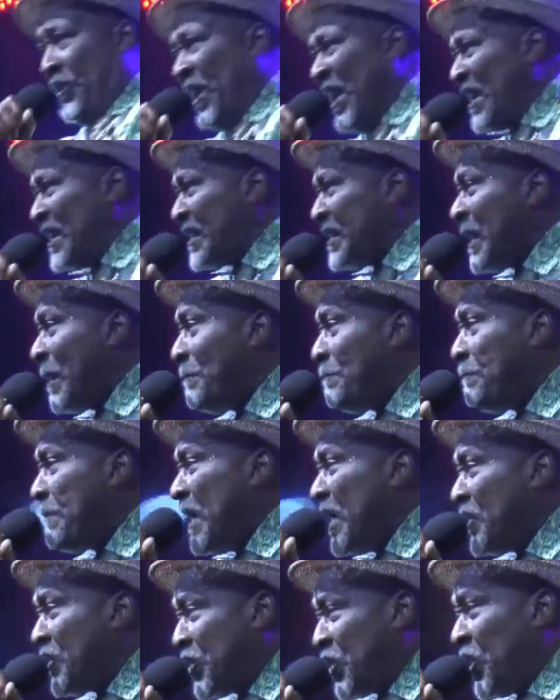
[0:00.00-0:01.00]
There's a
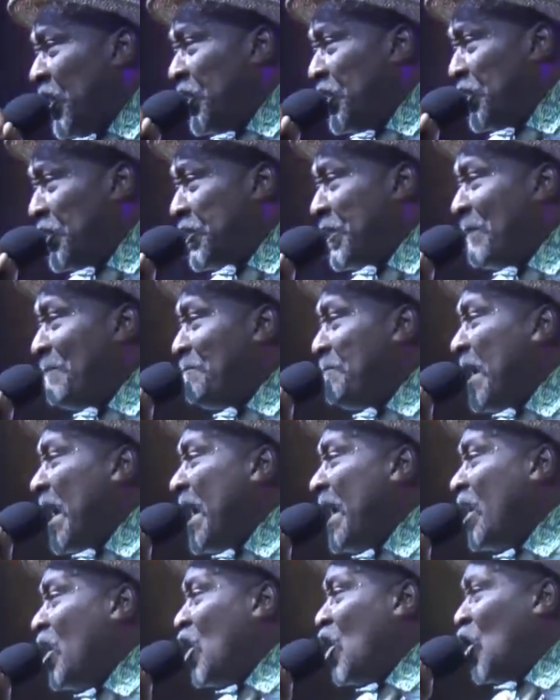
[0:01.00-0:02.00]
beach in
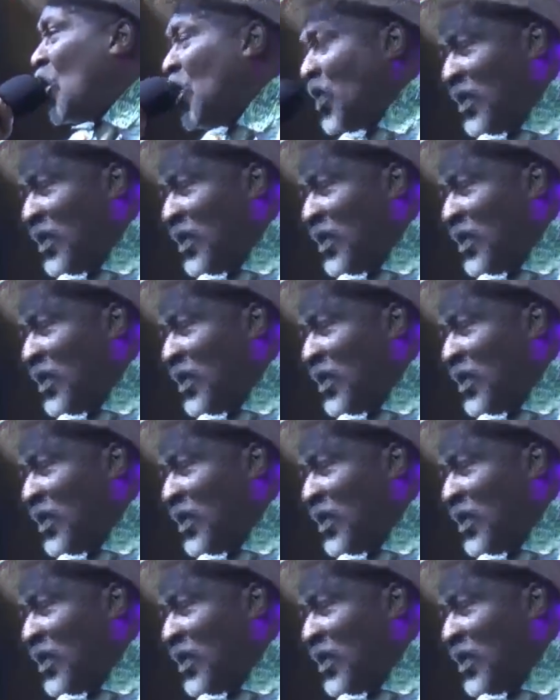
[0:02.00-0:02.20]
Tobago